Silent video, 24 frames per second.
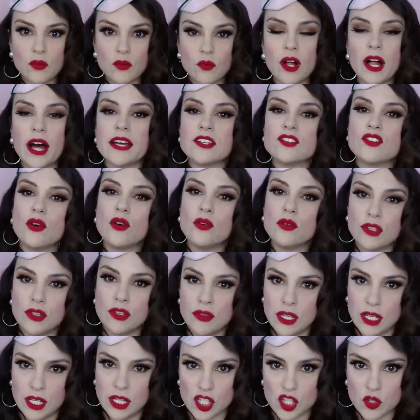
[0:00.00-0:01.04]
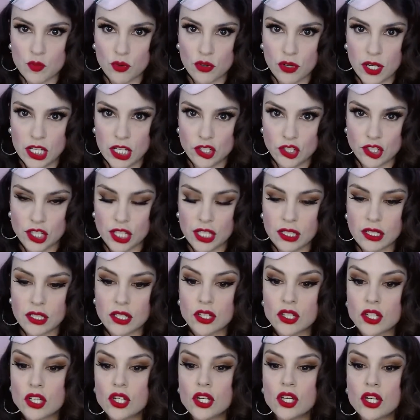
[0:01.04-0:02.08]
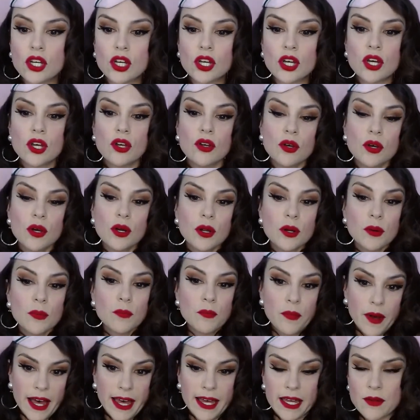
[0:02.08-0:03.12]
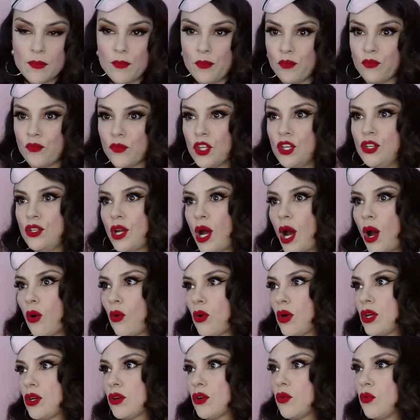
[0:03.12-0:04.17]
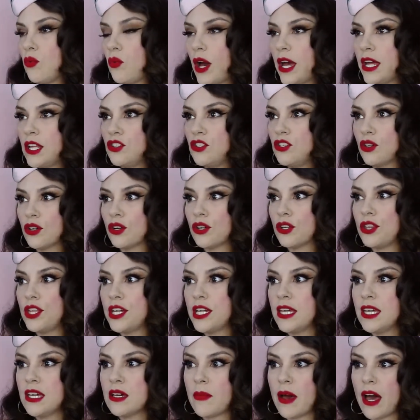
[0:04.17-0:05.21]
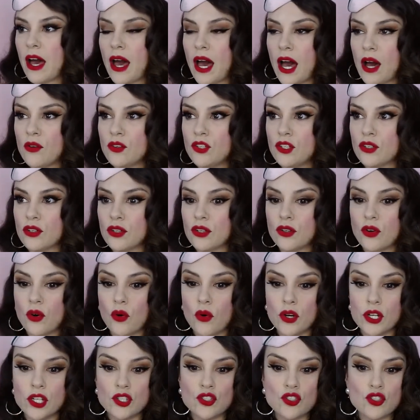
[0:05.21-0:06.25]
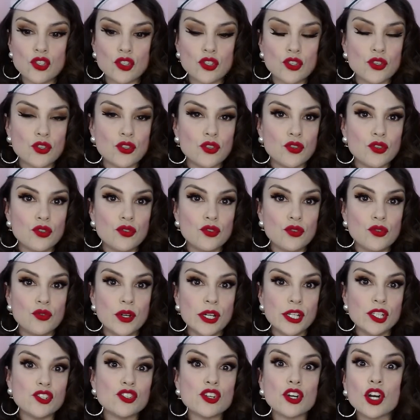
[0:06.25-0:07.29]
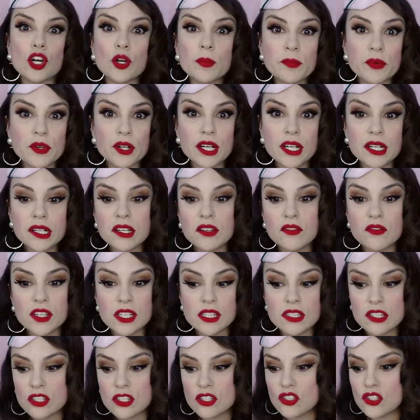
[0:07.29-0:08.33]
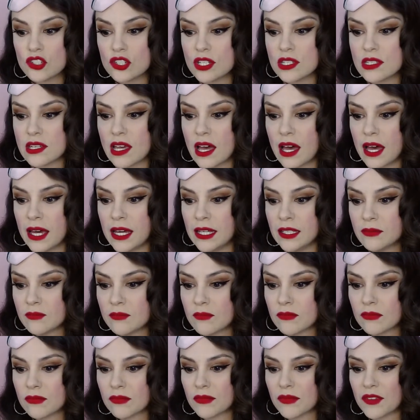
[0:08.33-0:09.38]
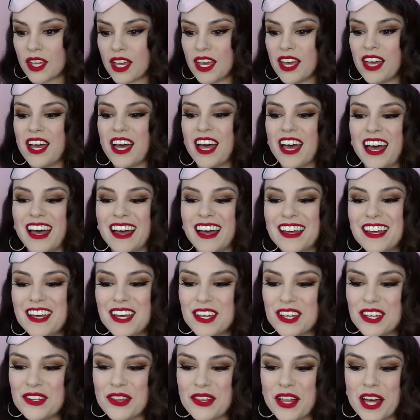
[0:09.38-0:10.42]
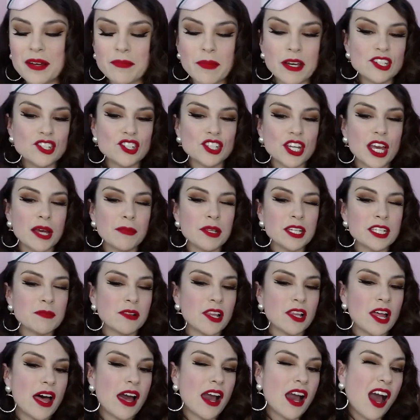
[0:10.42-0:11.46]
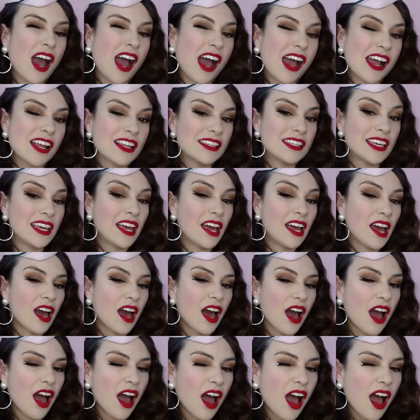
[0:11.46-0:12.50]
I told you the inspiration. But, you know, when you're thinking about how you're going to interpret a vintage design, you like my shameless plug ding?